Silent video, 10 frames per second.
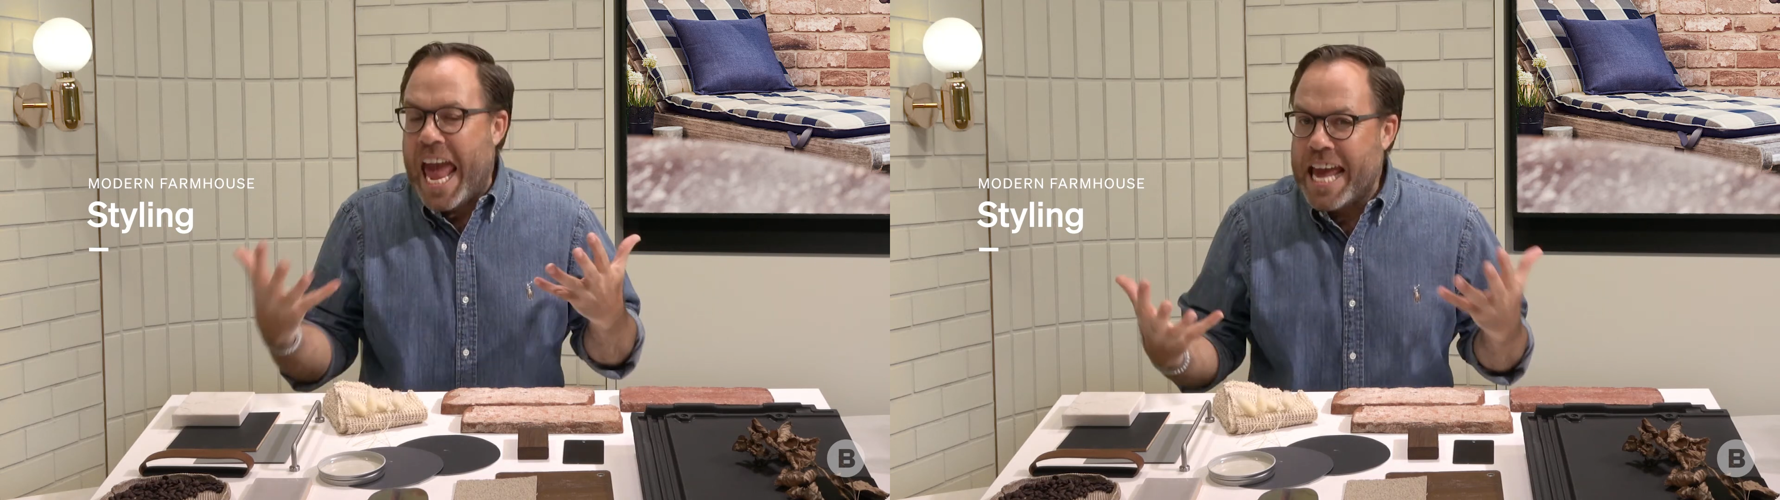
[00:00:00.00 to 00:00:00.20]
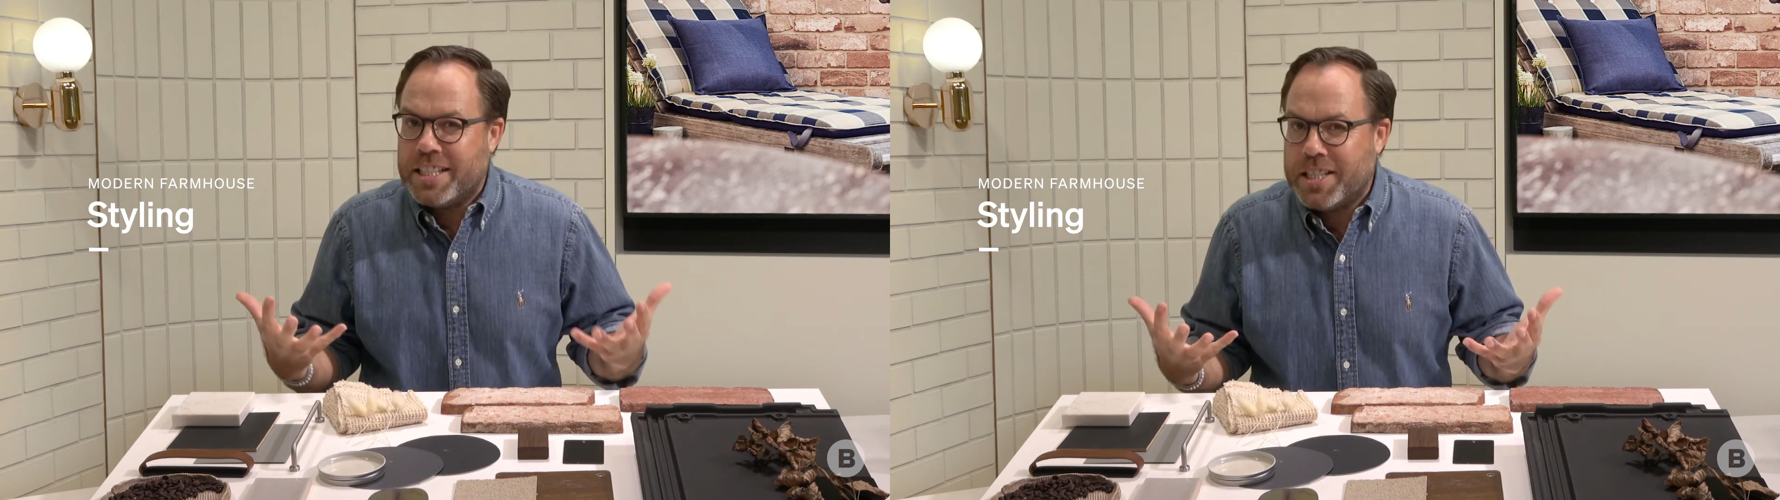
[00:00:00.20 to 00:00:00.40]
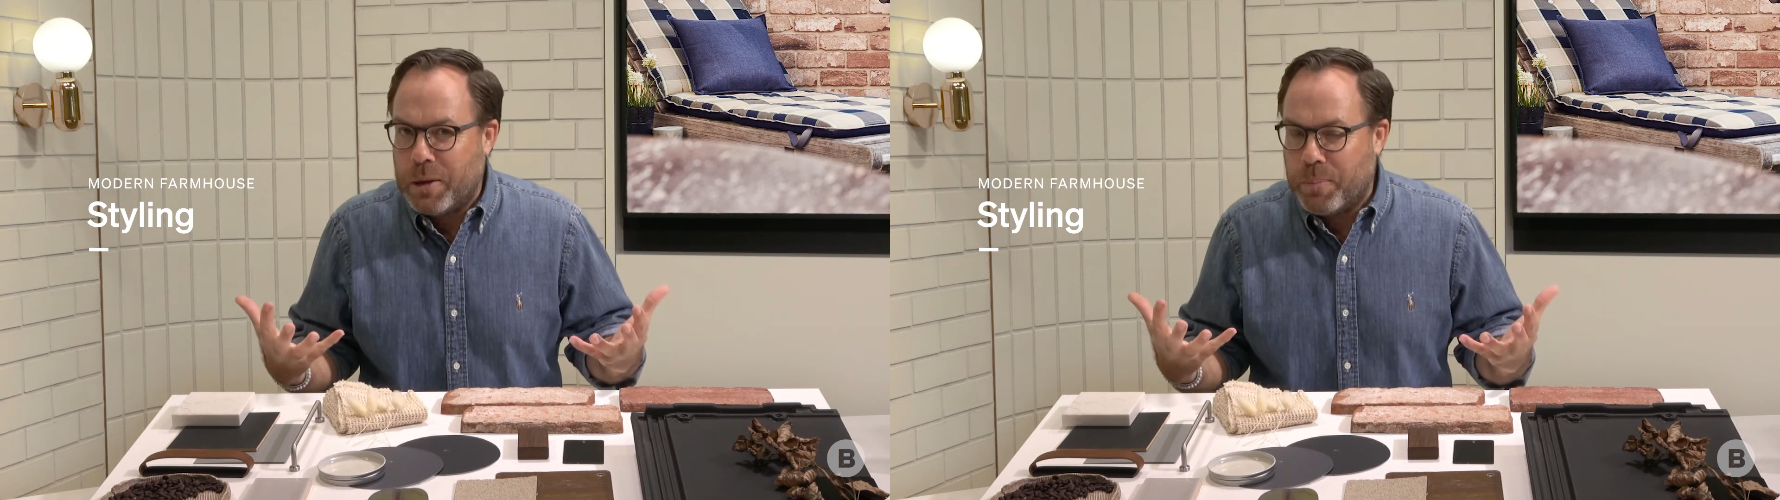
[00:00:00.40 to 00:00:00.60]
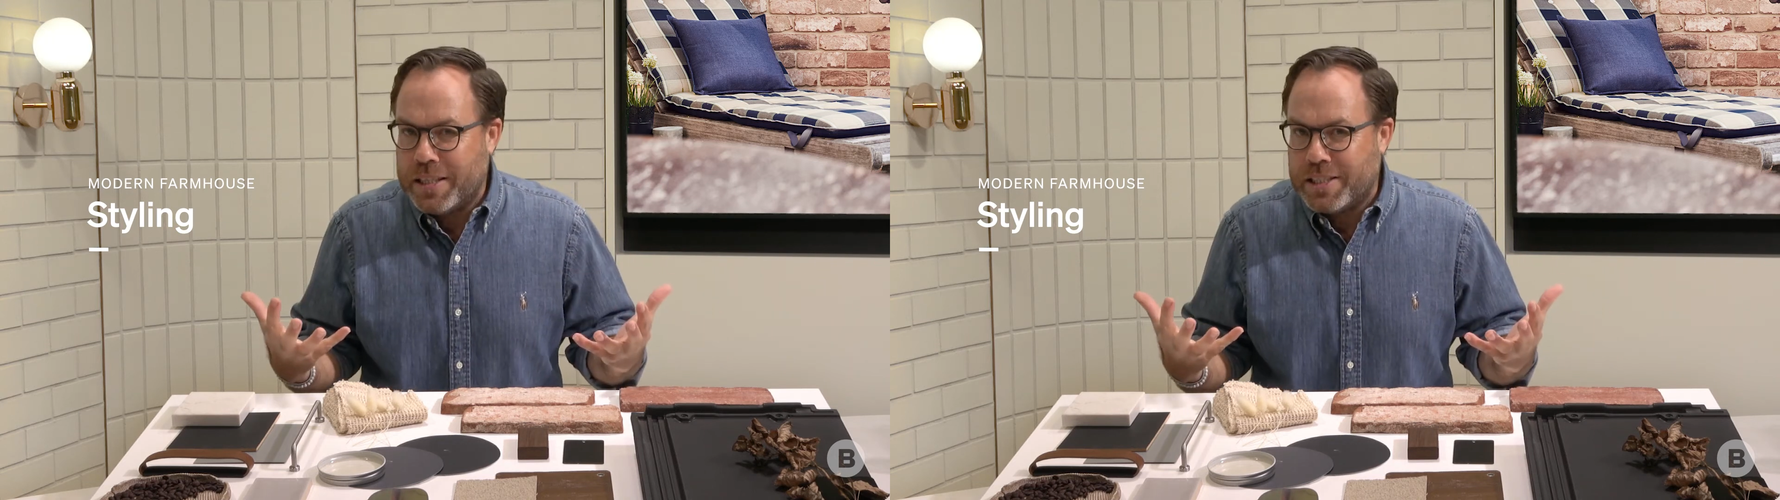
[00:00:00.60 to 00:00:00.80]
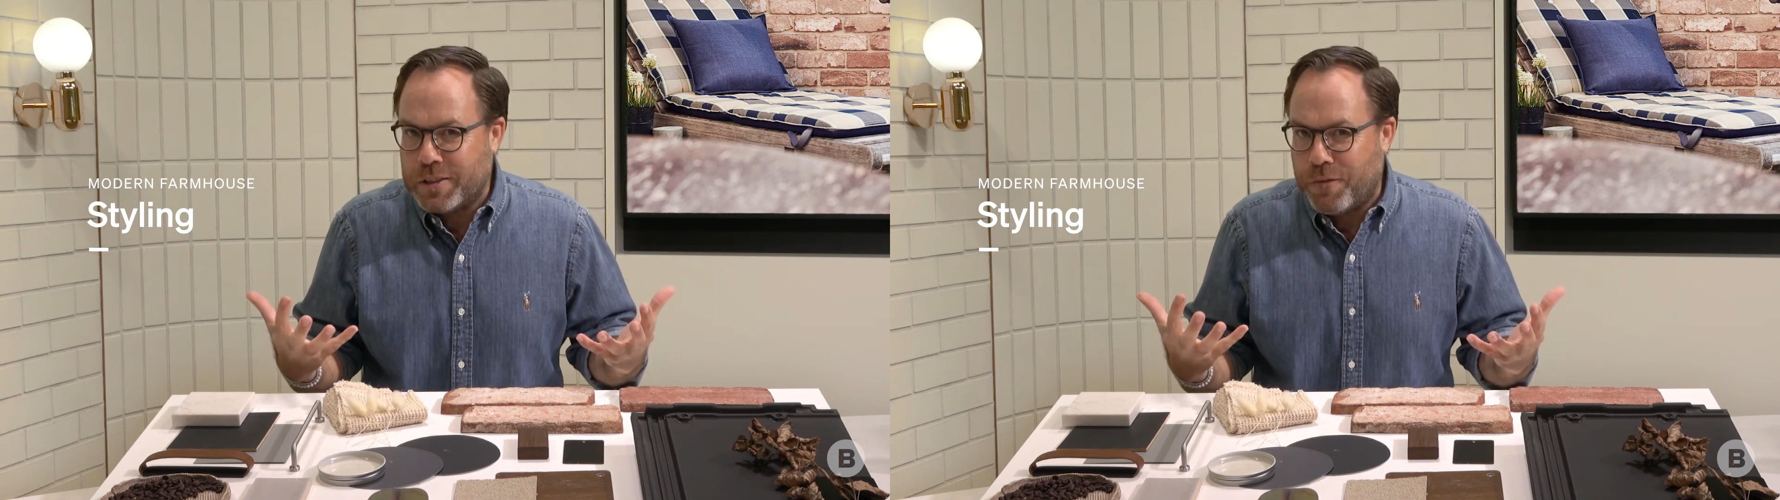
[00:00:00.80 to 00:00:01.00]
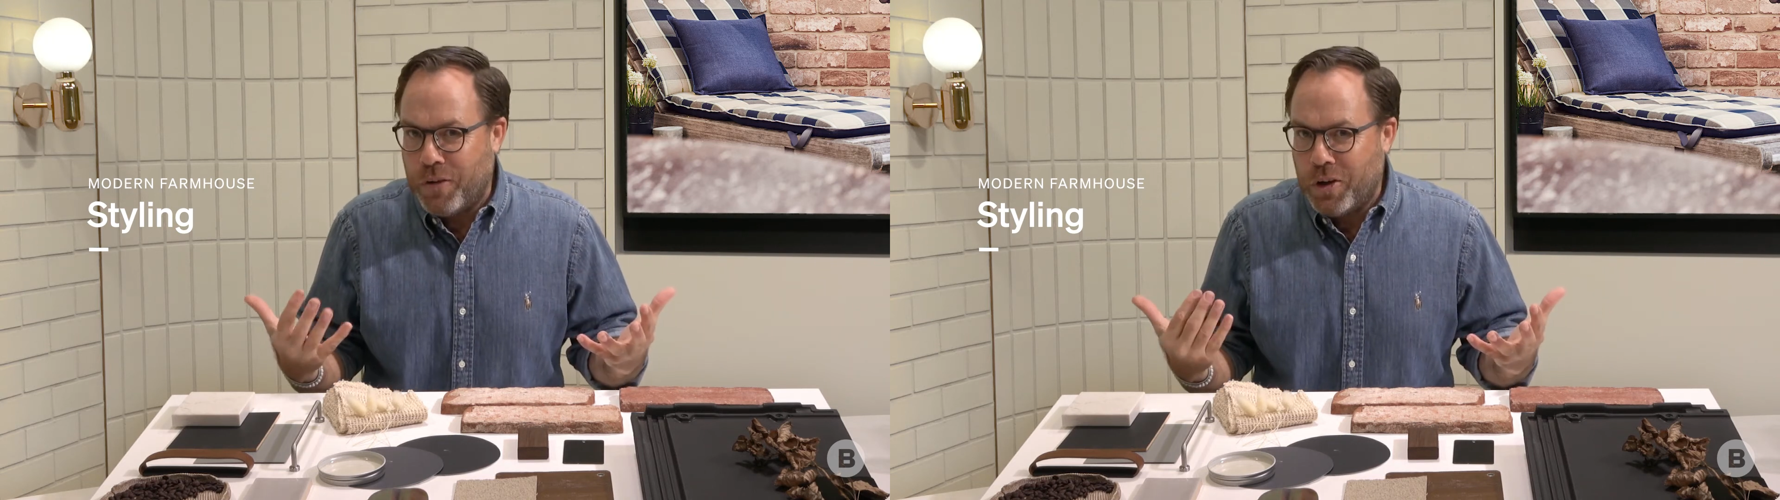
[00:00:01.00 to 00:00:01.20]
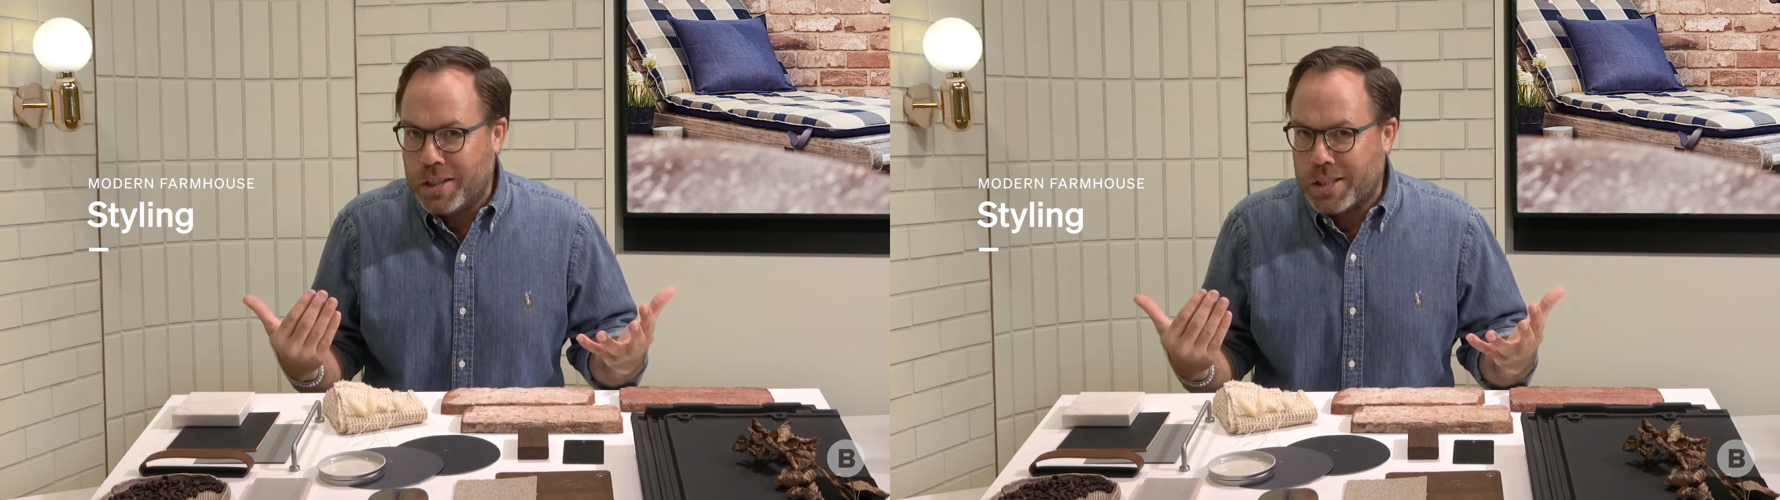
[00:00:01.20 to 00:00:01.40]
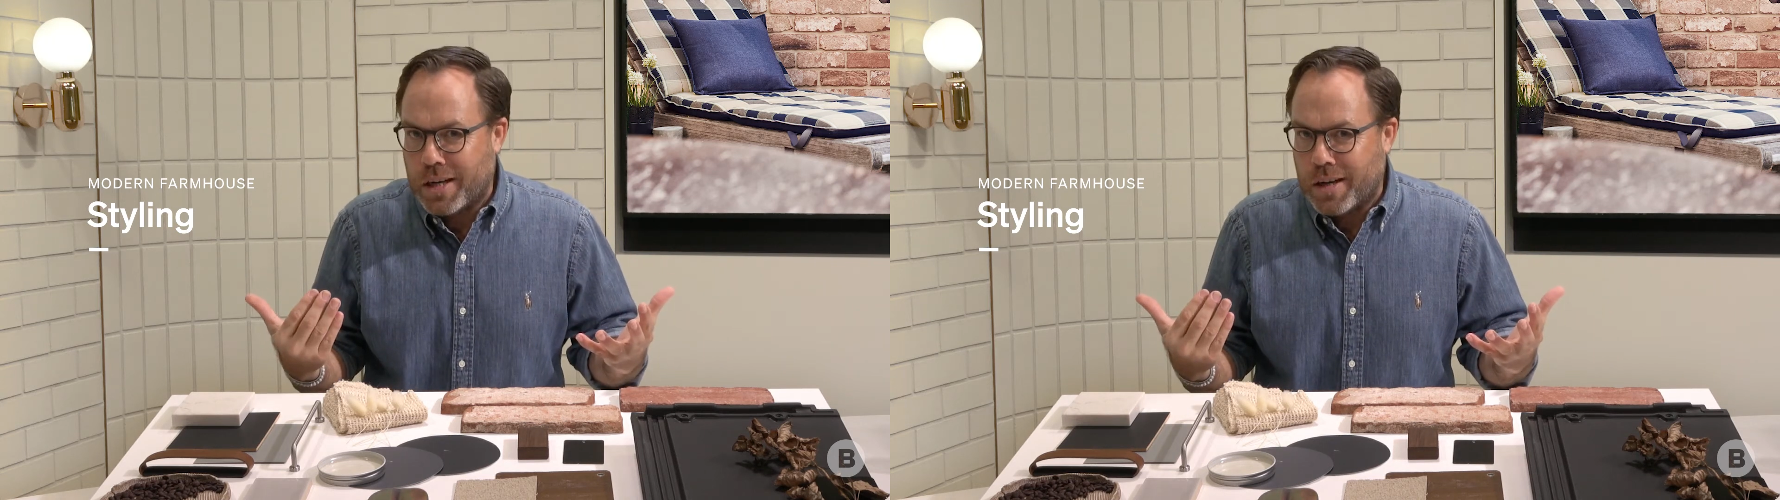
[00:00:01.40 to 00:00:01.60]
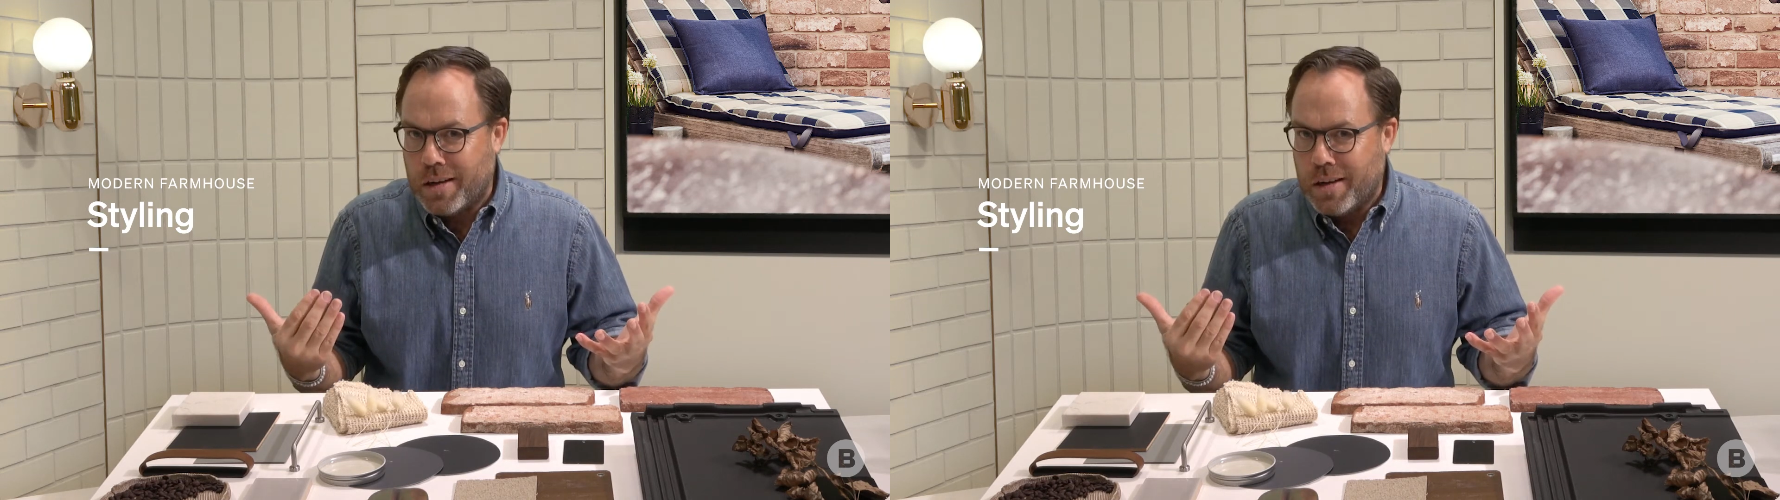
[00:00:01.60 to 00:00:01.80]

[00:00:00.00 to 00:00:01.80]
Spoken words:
antique pieces of furniture.